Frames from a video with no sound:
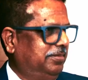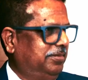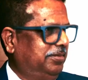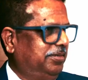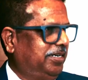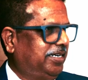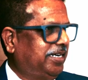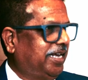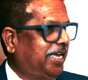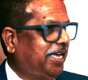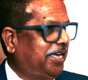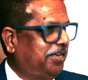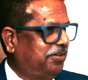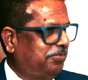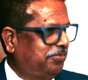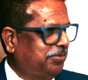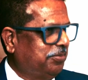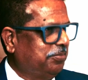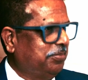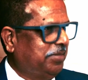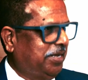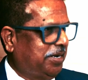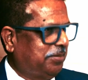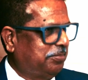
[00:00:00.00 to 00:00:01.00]
retire
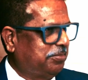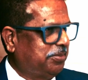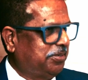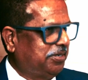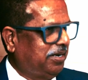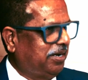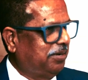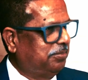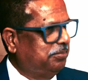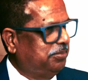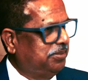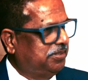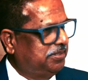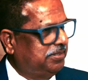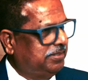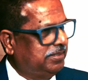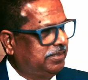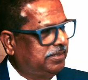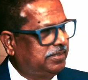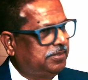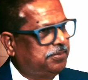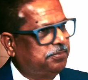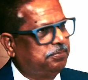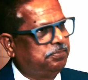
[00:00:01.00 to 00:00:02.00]
from that particular
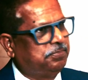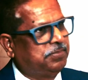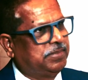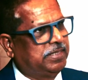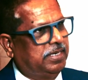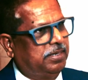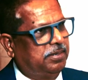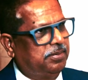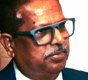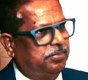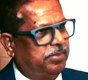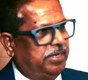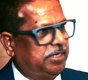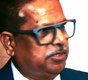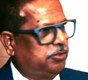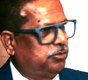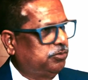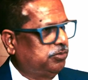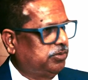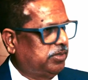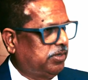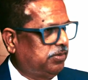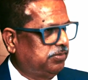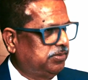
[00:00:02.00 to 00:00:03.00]
business by
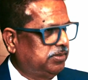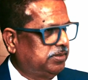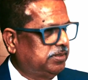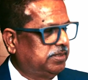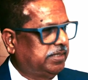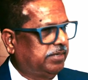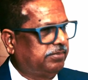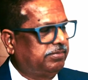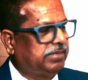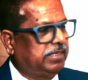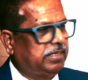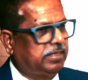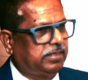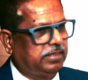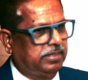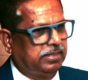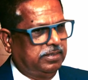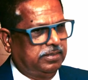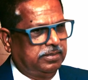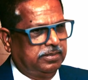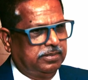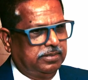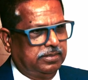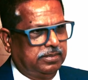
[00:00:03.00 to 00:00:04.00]

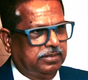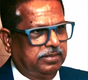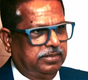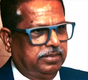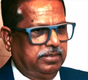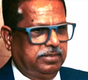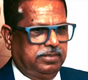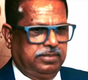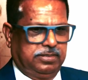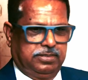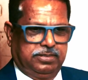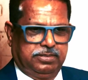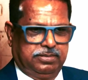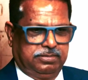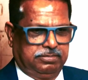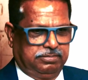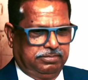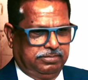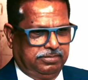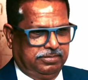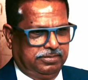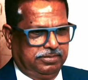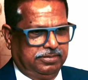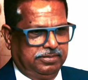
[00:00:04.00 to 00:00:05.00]
2017. And
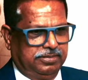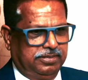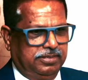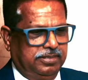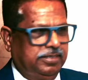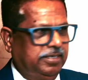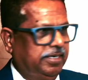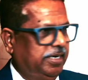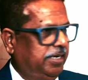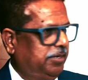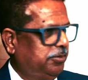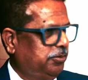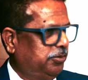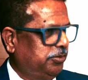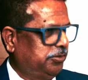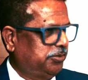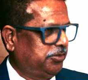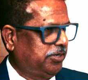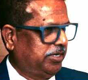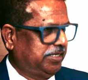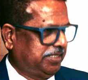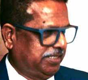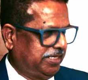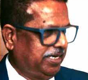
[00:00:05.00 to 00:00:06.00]
the date
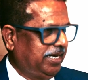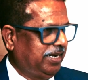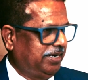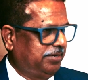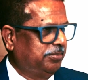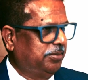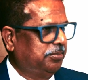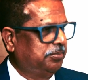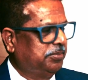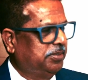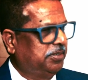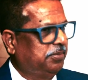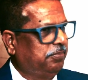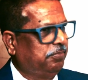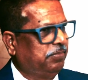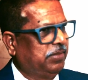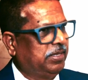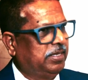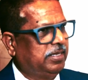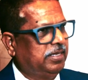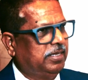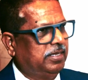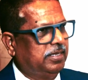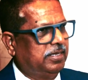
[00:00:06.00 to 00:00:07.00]
also I still remember,
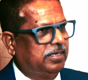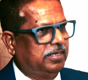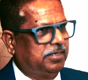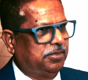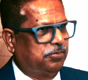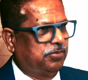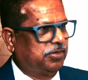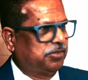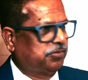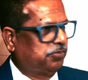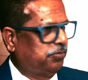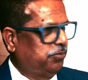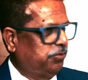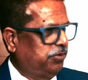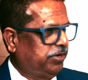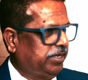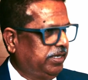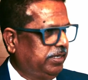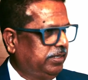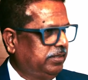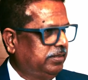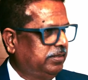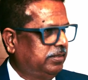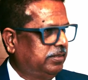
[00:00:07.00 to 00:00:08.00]
it was
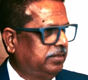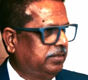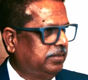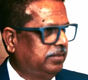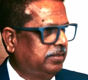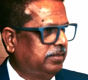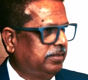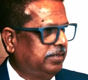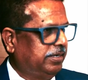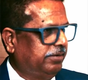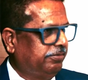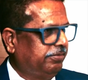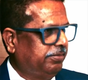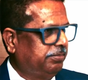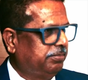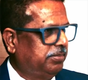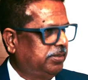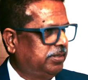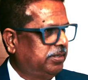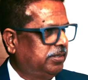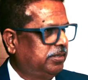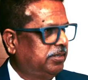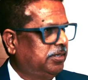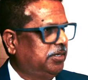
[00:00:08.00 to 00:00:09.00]
14th
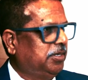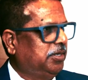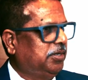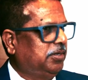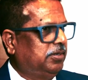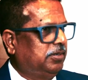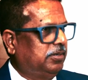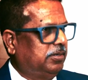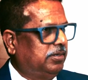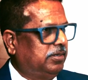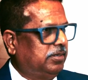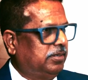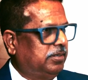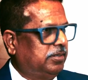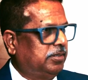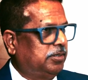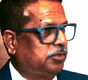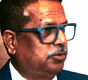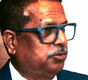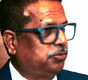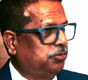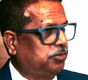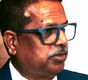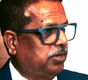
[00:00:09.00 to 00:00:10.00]
November
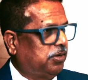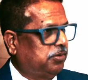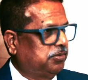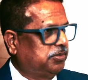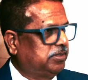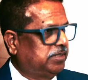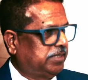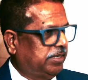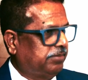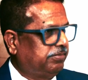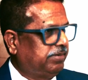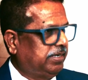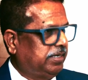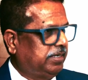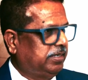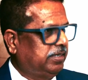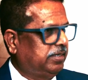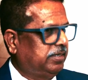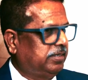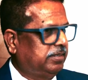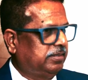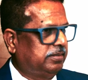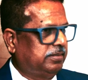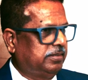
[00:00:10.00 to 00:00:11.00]

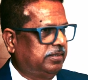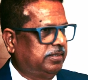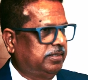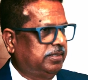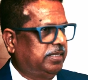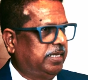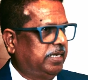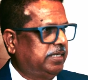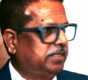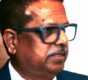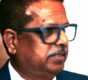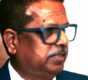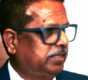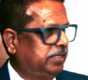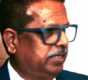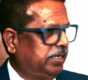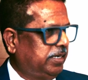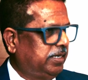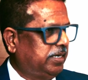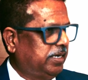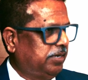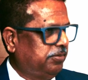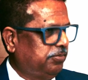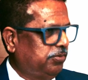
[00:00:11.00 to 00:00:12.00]
2017, that is the
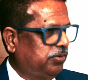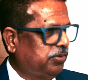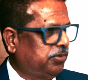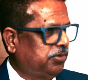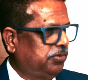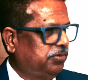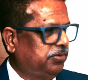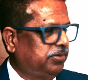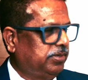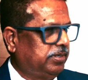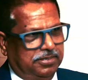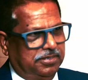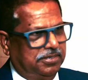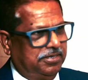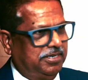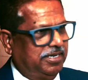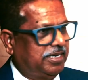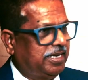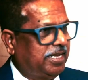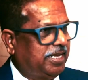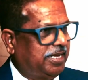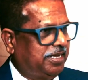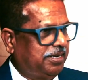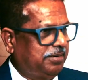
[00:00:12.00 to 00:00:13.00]
date I wanted to
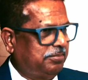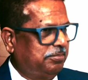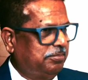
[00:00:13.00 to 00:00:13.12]
retire.